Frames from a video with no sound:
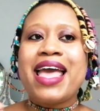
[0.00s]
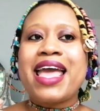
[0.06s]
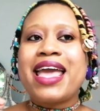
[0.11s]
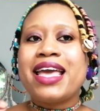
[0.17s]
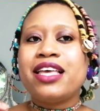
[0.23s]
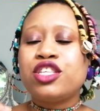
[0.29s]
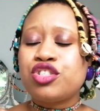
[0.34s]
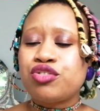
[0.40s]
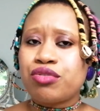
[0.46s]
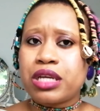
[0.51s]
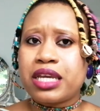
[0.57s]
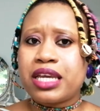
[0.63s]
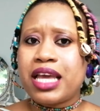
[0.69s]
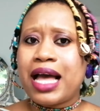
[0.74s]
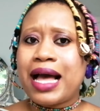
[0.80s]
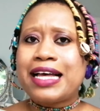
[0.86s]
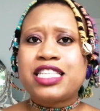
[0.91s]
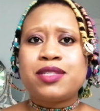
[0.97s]
History
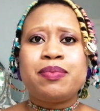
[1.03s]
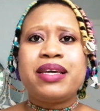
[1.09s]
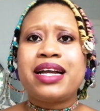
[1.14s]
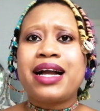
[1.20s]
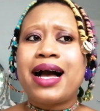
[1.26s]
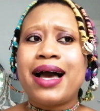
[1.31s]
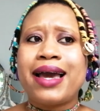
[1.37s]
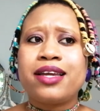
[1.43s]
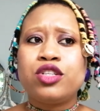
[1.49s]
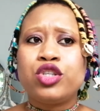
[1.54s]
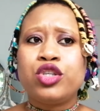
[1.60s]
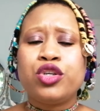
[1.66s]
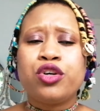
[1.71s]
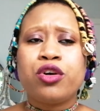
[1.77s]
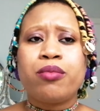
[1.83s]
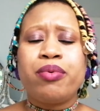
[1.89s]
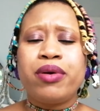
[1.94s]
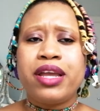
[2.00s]
has been kind to
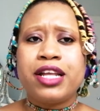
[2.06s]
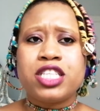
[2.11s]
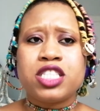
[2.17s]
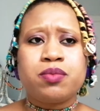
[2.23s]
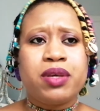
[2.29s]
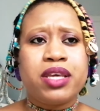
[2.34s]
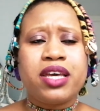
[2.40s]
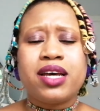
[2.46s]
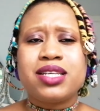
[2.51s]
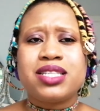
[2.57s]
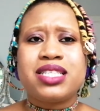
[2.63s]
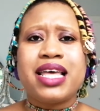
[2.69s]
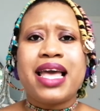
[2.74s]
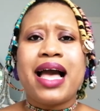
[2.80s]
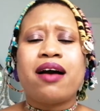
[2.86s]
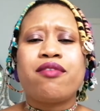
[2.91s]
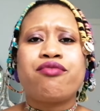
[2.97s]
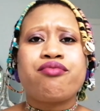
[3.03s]
Europeans because they
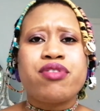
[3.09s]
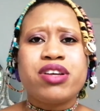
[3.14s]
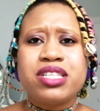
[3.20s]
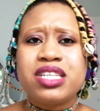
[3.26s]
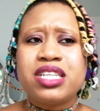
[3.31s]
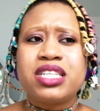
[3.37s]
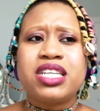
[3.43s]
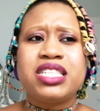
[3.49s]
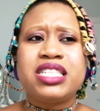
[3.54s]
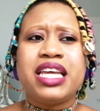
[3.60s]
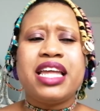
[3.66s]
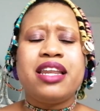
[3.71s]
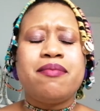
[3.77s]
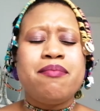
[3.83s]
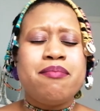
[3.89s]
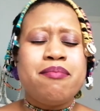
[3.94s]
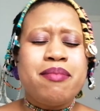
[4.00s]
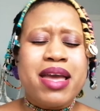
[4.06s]
have written it
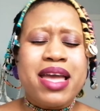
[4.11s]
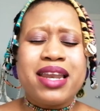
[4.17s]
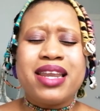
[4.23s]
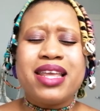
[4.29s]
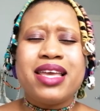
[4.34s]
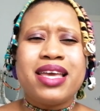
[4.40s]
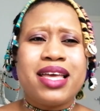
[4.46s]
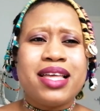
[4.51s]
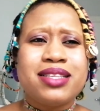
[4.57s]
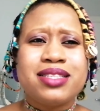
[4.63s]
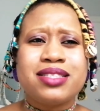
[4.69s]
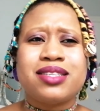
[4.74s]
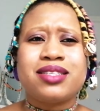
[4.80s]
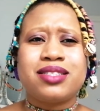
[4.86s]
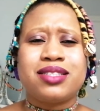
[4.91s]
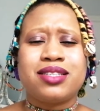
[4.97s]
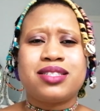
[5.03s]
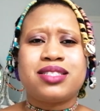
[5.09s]
in many
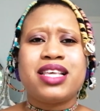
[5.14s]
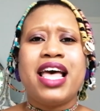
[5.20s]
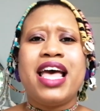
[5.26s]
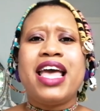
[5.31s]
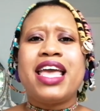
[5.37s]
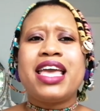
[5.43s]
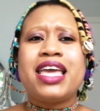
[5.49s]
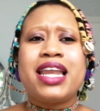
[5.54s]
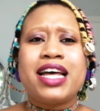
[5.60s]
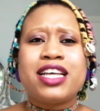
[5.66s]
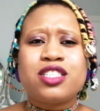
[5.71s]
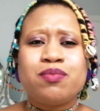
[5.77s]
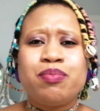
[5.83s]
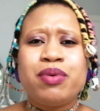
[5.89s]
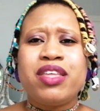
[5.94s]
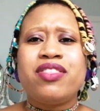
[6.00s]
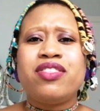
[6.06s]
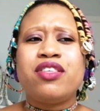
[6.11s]
instances. It has
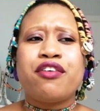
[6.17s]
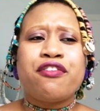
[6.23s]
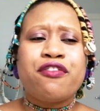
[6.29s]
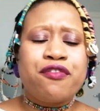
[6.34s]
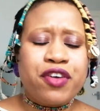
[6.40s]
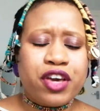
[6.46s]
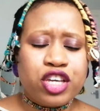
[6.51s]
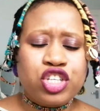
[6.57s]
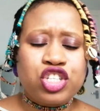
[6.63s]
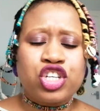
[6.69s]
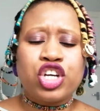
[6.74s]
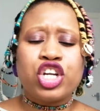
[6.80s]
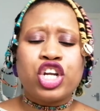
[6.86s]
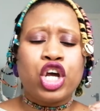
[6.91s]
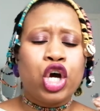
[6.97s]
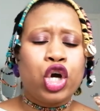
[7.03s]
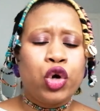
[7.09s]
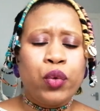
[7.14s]
been the
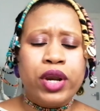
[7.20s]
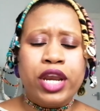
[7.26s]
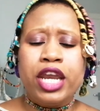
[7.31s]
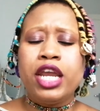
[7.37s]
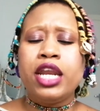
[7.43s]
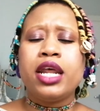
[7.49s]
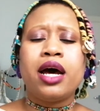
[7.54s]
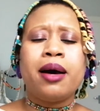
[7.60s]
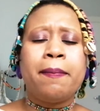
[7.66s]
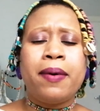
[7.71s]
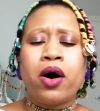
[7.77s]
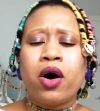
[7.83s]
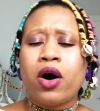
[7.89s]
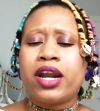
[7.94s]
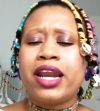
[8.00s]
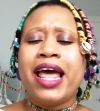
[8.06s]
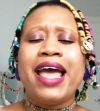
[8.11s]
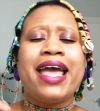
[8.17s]
fiction agreed
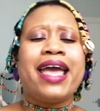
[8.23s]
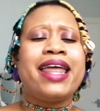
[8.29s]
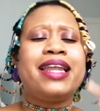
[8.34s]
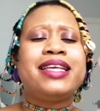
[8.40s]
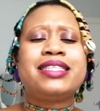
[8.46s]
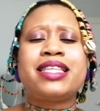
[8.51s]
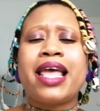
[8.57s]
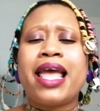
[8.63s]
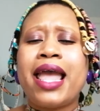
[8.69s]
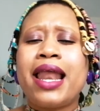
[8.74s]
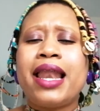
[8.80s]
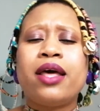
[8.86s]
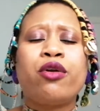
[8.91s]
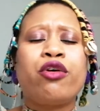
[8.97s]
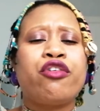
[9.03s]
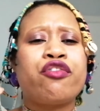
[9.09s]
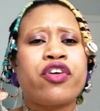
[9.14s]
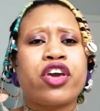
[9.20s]
upon. It is their
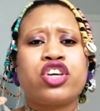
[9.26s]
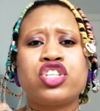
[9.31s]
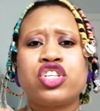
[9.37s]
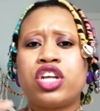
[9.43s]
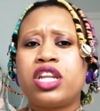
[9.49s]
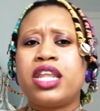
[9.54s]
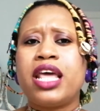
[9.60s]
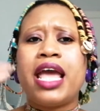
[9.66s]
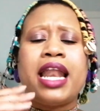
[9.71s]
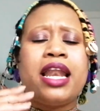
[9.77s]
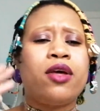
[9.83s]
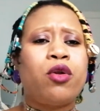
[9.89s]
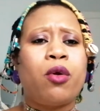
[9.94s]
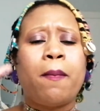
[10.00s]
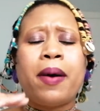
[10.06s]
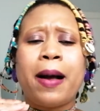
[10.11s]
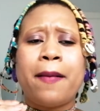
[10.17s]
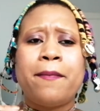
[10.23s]
little fiction, their
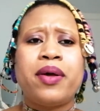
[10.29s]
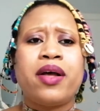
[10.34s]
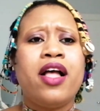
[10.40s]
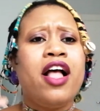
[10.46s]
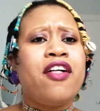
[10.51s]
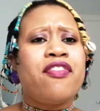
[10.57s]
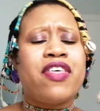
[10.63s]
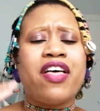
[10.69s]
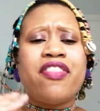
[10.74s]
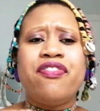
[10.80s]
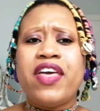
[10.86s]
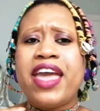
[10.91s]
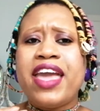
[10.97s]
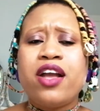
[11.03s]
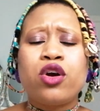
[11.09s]
little puppet that they